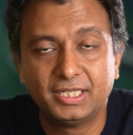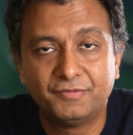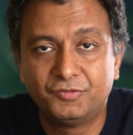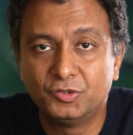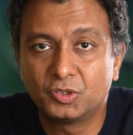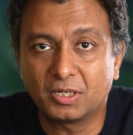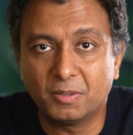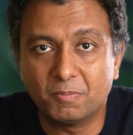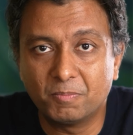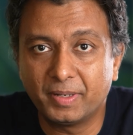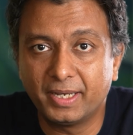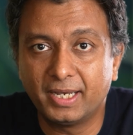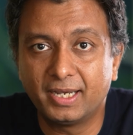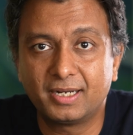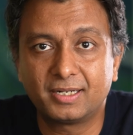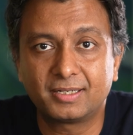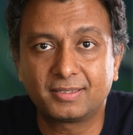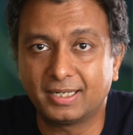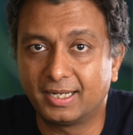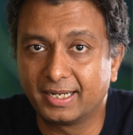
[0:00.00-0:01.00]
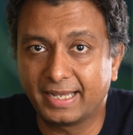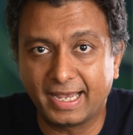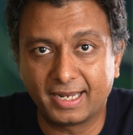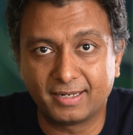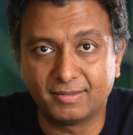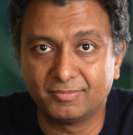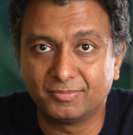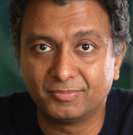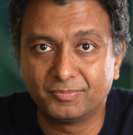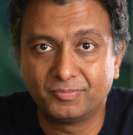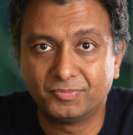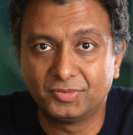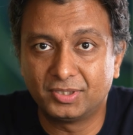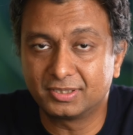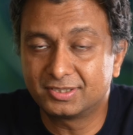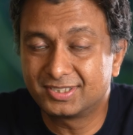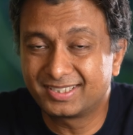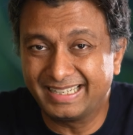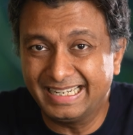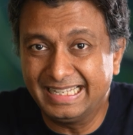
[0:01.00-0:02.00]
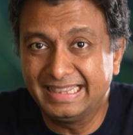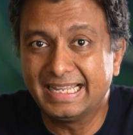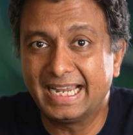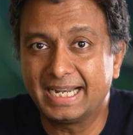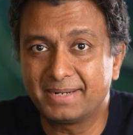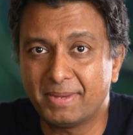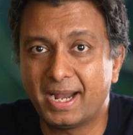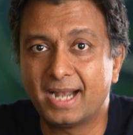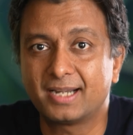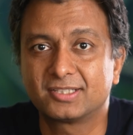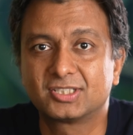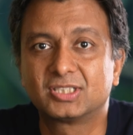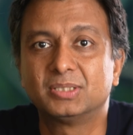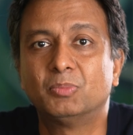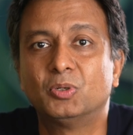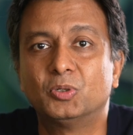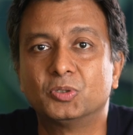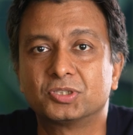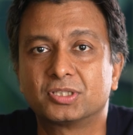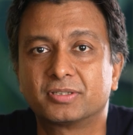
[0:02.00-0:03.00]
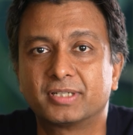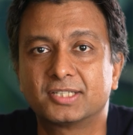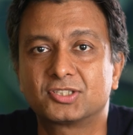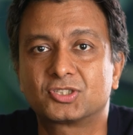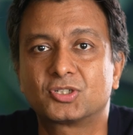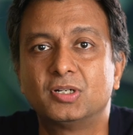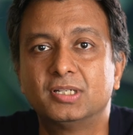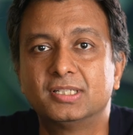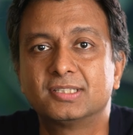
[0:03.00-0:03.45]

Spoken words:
If you compare, again, the screen that matters the most, restaurant